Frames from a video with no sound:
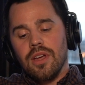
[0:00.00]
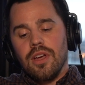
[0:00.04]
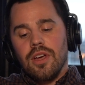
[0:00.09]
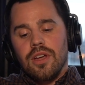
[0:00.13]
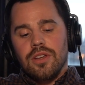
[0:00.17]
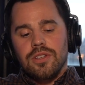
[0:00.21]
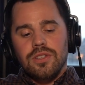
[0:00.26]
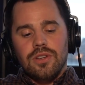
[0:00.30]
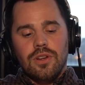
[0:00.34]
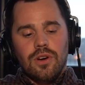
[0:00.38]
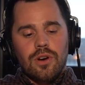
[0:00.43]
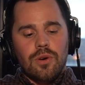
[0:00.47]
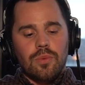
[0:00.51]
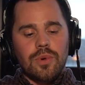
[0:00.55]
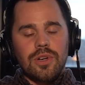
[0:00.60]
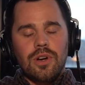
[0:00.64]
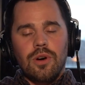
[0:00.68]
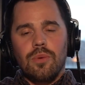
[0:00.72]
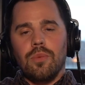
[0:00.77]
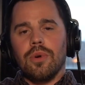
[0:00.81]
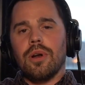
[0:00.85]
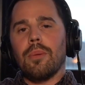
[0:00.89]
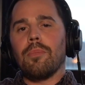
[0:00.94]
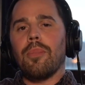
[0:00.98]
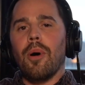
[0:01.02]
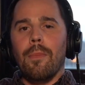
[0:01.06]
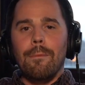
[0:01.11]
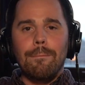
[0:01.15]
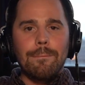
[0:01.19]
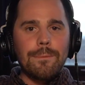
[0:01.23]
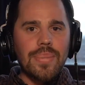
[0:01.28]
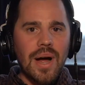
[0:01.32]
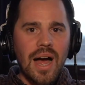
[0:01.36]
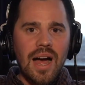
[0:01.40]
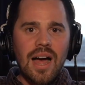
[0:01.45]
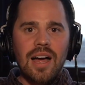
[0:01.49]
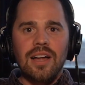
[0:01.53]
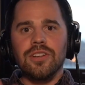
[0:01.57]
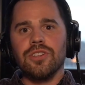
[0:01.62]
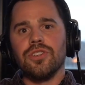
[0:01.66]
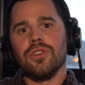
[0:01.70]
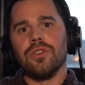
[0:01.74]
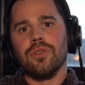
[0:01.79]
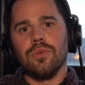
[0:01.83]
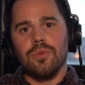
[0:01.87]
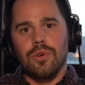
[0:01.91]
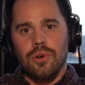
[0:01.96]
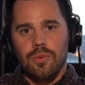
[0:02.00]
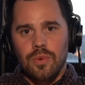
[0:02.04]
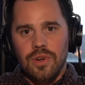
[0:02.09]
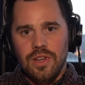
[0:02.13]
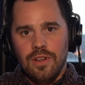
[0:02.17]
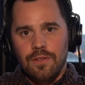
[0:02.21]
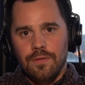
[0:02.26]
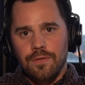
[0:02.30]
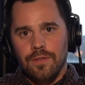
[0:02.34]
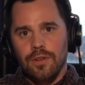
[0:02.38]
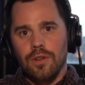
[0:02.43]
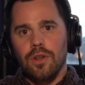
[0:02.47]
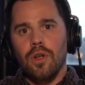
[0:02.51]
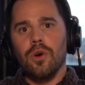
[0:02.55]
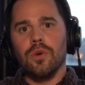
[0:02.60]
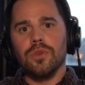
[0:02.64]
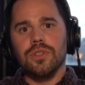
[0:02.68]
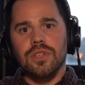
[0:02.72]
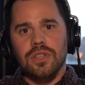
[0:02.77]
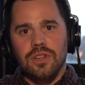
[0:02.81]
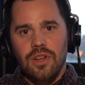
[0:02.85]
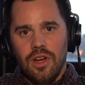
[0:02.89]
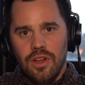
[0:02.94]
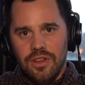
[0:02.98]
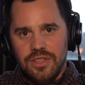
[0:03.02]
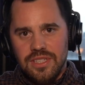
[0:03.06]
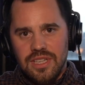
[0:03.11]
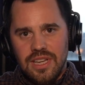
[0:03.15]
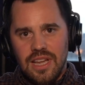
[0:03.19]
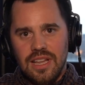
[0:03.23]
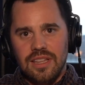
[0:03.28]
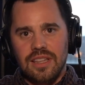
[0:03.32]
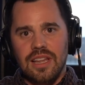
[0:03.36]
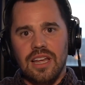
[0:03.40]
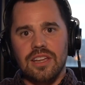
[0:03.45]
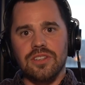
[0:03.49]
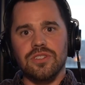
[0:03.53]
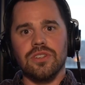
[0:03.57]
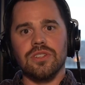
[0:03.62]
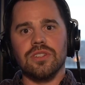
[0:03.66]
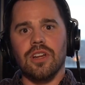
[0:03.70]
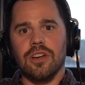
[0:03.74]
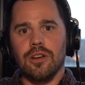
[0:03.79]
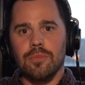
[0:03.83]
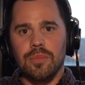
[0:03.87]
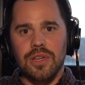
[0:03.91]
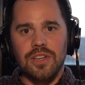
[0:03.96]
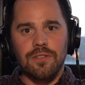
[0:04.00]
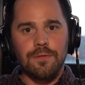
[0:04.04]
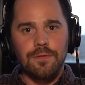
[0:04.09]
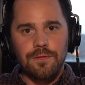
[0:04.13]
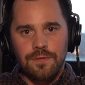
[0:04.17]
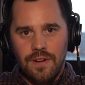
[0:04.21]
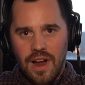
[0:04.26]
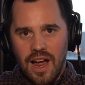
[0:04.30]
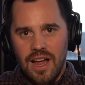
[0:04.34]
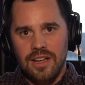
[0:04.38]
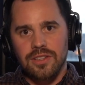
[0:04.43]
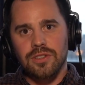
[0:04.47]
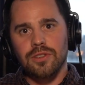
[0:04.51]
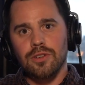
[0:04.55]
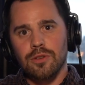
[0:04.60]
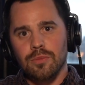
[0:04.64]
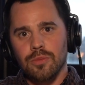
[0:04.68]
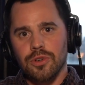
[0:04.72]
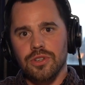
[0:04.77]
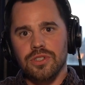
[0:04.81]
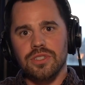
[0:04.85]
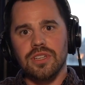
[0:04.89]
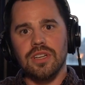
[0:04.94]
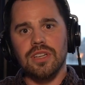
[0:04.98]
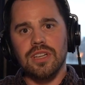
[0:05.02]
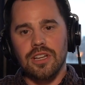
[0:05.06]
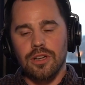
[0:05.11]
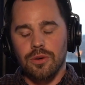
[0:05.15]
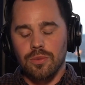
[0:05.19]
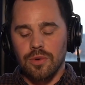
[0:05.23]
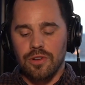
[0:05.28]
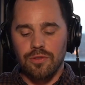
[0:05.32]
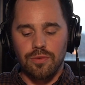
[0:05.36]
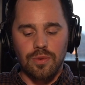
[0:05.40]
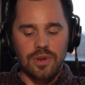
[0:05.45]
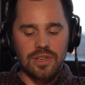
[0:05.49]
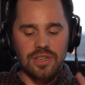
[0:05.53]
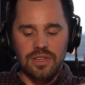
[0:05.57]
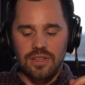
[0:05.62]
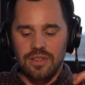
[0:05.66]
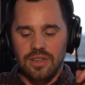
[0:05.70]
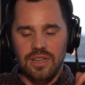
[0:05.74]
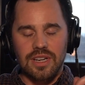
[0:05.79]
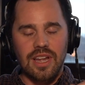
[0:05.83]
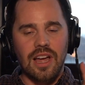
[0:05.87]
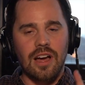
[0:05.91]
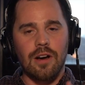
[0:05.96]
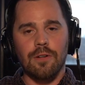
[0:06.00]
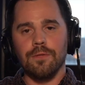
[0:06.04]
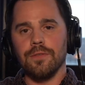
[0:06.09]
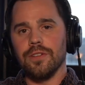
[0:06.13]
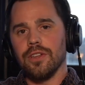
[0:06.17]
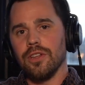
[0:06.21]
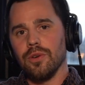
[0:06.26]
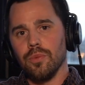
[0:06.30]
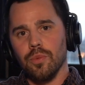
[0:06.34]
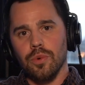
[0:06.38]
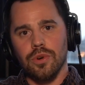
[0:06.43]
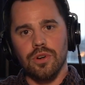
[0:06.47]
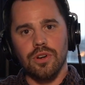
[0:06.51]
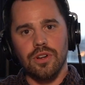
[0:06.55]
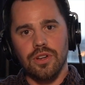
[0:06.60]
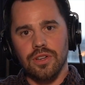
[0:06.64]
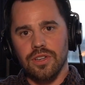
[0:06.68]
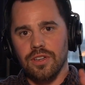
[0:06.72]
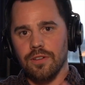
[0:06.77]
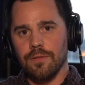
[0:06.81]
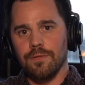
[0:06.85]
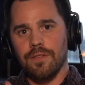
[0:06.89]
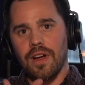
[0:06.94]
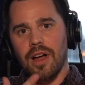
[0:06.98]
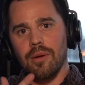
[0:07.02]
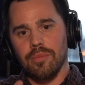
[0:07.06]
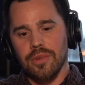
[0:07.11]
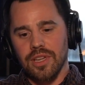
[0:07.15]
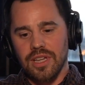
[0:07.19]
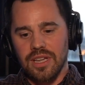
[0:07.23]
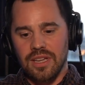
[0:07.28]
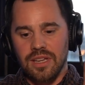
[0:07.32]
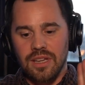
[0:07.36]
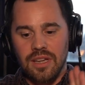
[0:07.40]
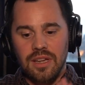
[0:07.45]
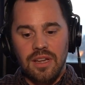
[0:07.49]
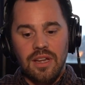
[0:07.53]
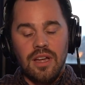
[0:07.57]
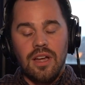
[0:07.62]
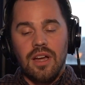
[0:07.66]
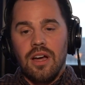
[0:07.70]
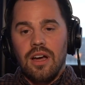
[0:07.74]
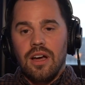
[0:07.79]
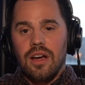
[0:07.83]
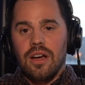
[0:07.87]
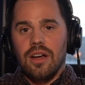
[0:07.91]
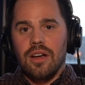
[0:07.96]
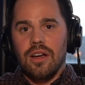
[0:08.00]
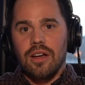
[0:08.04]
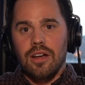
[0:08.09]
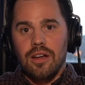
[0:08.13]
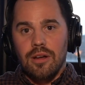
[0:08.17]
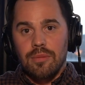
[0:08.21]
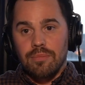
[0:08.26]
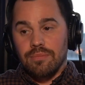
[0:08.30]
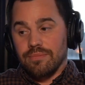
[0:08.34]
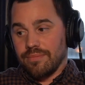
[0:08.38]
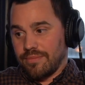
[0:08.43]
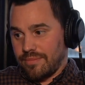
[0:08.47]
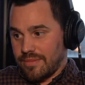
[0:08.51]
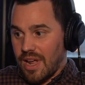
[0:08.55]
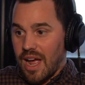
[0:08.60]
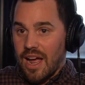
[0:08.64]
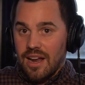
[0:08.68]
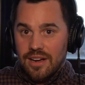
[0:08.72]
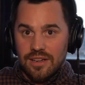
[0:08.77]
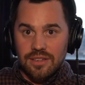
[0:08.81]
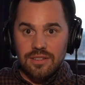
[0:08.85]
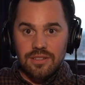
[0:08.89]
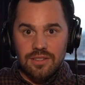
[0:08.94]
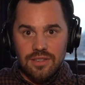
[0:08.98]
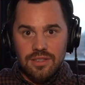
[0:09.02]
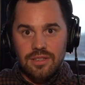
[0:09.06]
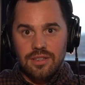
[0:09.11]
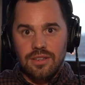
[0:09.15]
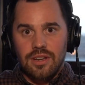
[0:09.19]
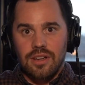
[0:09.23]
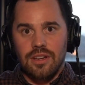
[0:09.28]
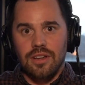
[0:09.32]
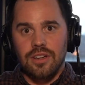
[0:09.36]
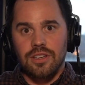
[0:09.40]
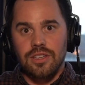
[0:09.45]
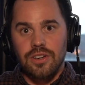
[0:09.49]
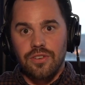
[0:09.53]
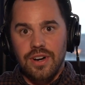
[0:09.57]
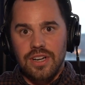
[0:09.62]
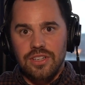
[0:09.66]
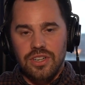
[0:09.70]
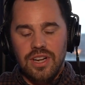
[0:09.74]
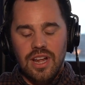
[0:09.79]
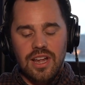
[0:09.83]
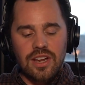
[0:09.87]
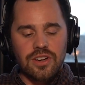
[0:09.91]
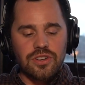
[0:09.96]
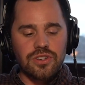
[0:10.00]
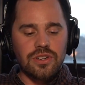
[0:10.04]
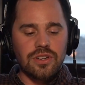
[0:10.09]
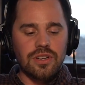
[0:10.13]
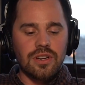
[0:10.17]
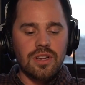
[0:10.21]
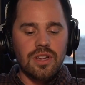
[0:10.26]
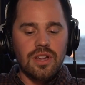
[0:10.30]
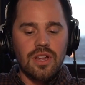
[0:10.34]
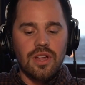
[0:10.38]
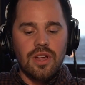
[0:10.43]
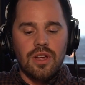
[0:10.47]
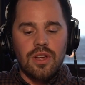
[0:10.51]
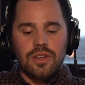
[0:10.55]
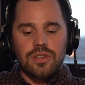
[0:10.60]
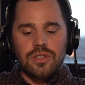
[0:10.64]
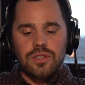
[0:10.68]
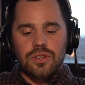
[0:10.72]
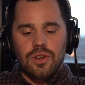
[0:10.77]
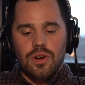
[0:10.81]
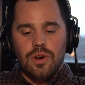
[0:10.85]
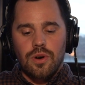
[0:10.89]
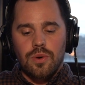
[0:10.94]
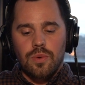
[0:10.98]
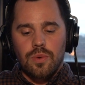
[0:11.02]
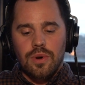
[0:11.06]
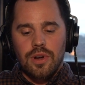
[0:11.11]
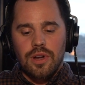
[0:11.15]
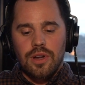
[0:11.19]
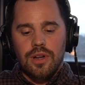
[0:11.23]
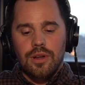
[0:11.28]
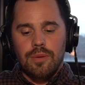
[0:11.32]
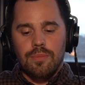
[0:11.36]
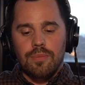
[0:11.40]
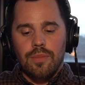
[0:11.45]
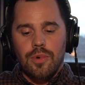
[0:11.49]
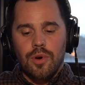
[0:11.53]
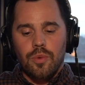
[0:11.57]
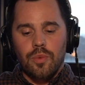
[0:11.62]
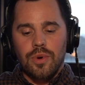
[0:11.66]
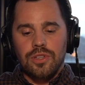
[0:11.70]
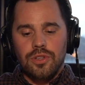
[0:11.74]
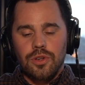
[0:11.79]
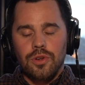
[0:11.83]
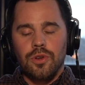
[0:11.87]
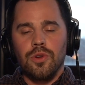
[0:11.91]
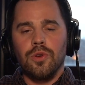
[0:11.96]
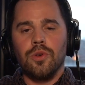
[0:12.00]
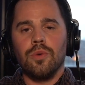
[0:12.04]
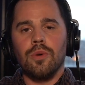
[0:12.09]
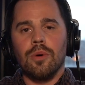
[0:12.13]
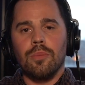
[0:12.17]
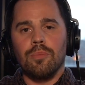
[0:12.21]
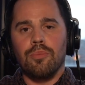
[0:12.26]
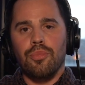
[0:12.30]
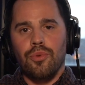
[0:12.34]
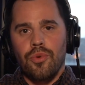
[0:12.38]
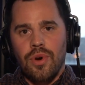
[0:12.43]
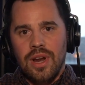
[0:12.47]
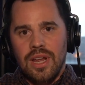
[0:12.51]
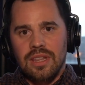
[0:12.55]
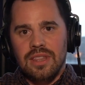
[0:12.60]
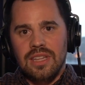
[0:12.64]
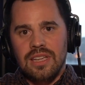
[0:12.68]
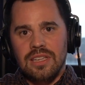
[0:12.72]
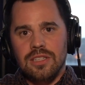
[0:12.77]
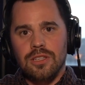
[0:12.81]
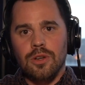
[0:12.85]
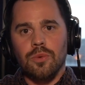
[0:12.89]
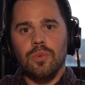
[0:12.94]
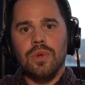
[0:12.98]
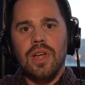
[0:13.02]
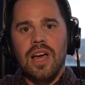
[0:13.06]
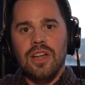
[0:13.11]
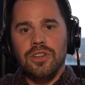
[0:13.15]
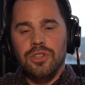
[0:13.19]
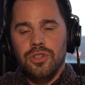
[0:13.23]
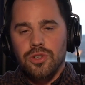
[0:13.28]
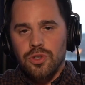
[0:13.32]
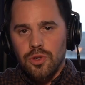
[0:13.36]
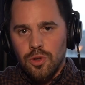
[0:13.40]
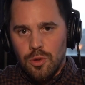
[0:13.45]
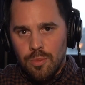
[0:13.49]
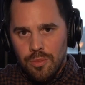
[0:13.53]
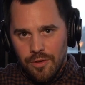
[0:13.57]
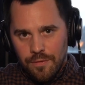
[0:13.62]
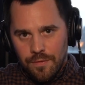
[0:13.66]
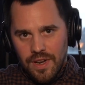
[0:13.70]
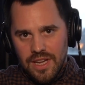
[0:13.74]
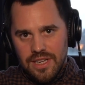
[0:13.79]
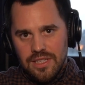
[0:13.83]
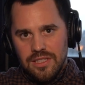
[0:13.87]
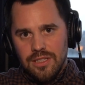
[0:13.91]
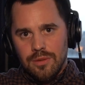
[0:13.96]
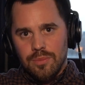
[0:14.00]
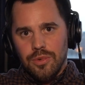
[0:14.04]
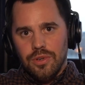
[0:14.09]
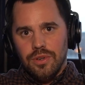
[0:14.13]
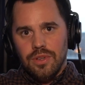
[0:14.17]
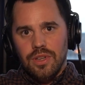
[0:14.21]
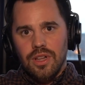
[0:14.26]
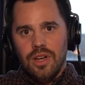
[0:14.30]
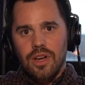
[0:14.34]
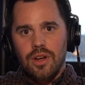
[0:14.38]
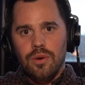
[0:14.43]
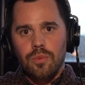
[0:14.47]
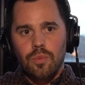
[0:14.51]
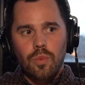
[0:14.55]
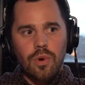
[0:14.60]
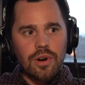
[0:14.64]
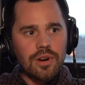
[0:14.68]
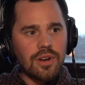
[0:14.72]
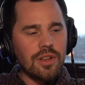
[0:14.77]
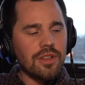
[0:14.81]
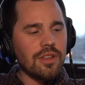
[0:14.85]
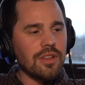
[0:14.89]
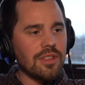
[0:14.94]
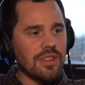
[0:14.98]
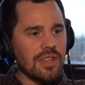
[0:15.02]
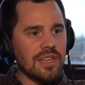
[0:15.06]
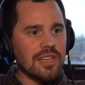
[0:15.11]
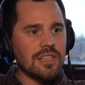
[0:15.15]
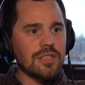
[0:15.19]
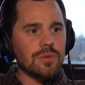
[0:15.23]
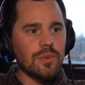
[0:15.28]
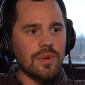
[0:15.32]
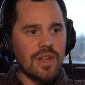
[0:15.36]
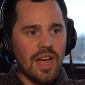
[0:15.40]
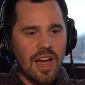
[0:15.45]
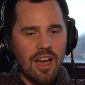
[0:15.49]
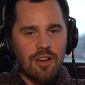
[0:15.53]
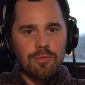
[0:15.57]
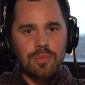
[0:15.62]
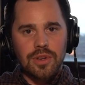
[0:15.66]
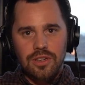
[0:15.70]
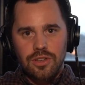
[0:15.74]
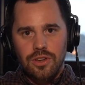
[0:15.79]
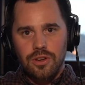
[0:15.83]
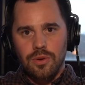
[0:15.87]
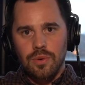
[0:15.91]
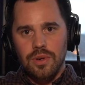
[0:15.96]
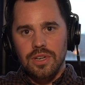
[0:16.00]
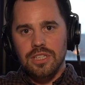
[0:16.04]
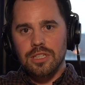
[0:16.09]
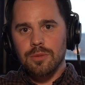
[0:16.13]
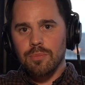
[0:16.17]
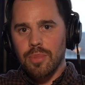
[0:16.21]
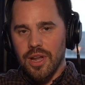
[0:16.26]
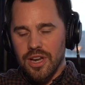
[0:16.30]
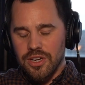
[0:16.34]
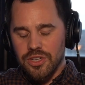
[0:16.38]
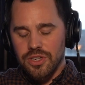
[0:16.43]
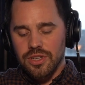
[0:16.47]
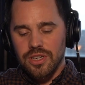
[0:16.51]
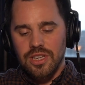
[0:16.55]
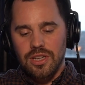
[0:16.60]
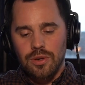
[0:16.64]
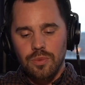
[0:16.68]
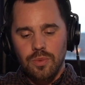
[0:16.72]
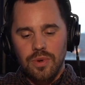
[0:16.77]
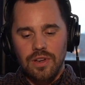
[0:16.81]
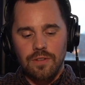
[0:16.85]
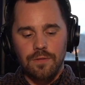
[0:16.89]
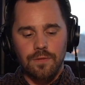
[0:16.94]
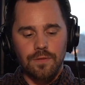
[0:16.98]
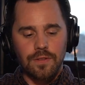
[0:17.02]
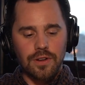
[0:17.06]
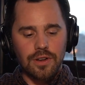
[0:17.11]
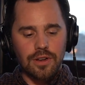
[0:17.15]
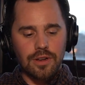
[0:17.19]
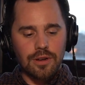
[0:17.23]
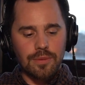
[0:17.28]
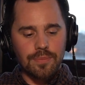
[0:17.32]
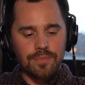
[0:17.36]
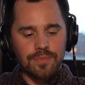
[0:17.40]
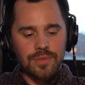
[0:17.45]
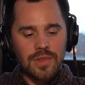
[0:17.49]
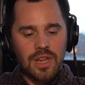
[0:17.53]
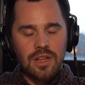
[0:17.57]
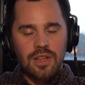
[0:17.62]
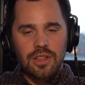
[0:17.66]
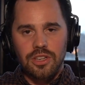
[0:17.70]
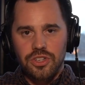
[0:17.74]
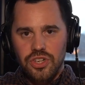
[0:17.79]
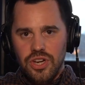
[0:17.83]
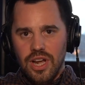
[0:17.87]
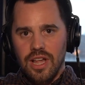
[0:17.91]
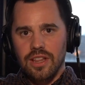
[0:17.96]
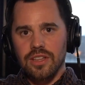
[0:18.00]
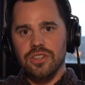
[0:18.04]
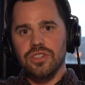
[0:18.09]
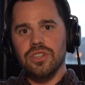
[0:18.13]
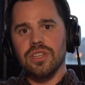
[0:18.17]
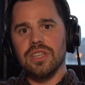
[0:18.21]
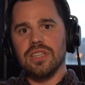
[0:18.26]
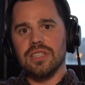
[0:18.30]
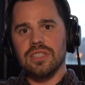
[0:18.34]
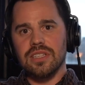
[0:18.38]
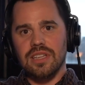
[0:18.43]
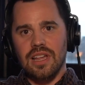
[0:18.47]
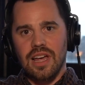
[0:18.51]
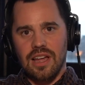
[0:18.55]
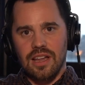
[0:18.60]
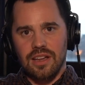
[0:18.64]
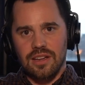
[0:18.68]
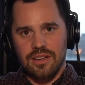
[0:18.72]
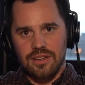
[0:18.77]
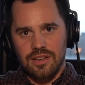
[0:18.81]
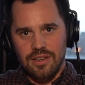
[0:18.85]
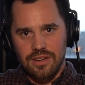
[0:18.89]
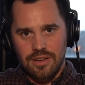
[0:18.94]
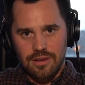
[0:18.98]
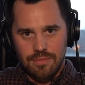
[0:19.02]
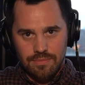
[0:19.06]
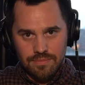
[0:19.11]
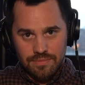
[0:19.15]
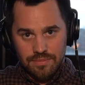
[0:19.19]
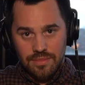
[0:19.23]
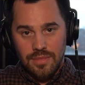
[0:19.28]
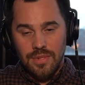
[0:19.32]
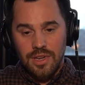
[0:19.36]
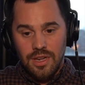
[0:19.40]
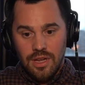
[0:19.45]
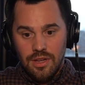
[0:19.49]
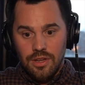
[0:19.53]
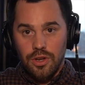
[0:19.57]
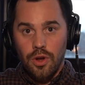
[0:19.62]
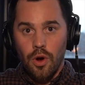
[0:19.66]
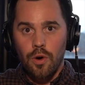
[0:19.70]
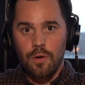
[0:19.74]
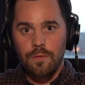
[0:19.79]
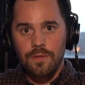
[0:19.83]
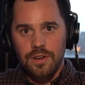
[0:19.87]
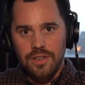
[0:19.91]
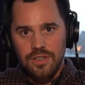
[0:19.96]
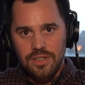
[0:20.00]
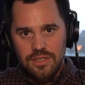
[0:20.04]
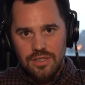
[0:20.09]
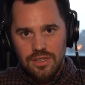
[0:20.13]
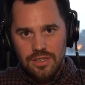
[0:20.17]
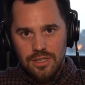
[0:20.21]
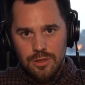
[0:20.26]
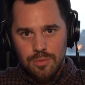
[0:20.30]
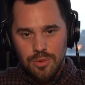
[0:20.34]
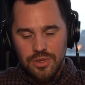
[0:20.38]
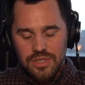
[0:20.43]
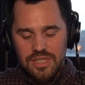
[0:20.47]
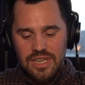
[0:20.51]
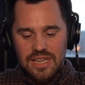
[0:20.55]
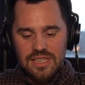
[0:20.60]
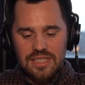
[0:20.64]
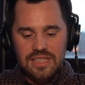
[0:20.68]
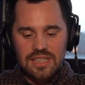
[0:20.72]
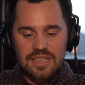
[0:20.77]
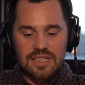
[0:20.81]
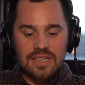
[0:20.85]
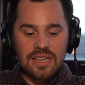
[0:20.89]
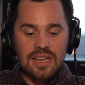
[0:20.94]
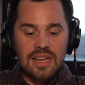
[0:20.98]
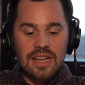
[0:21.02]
So we don't want to bombard you with loads of content that's just going to be far too much to deal with when you account for your work, your family, and your education. So we do break things up. We are super flexible. And one of the things we have been doing, especially with the challenges that COVID has presented,